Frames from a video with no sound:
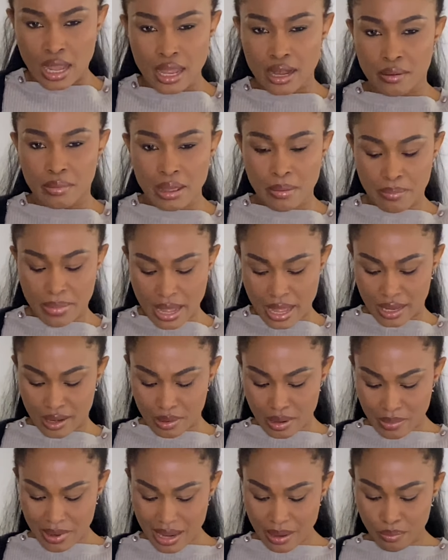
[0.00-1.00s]
remember. I
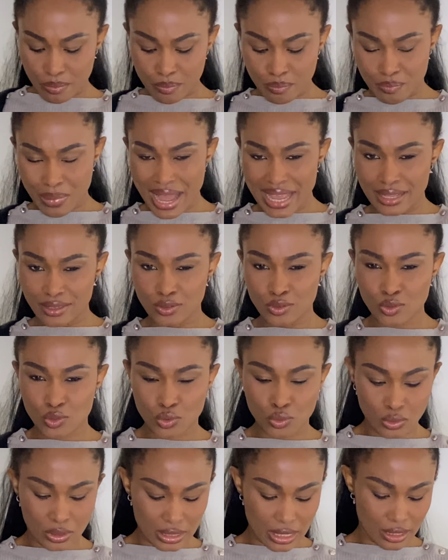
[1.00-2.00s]
remember buying
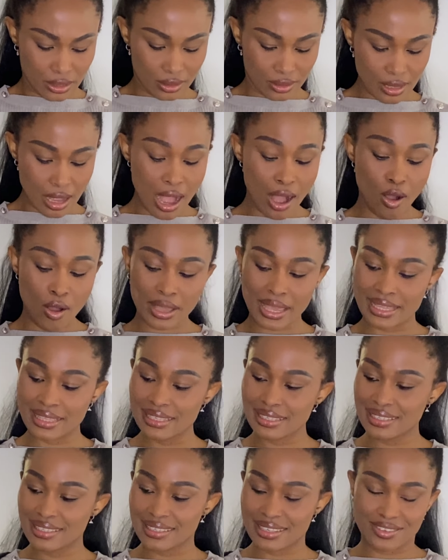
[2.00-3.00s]
two things. Oh, okay.
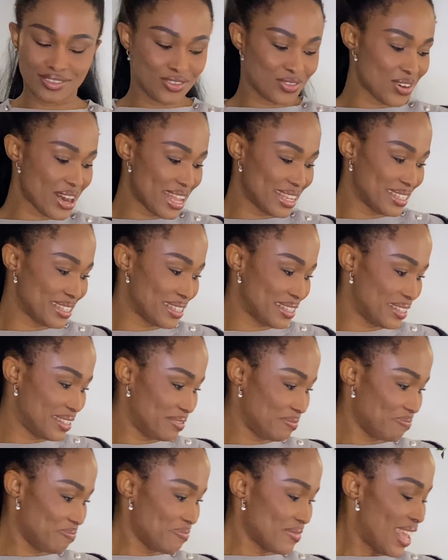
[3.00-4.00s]
This is a dress.
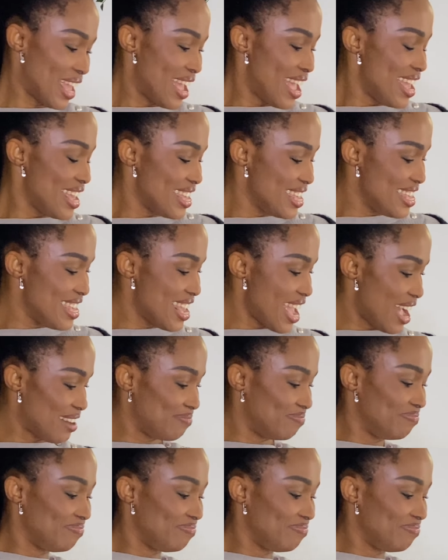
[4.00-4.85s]
Yeah.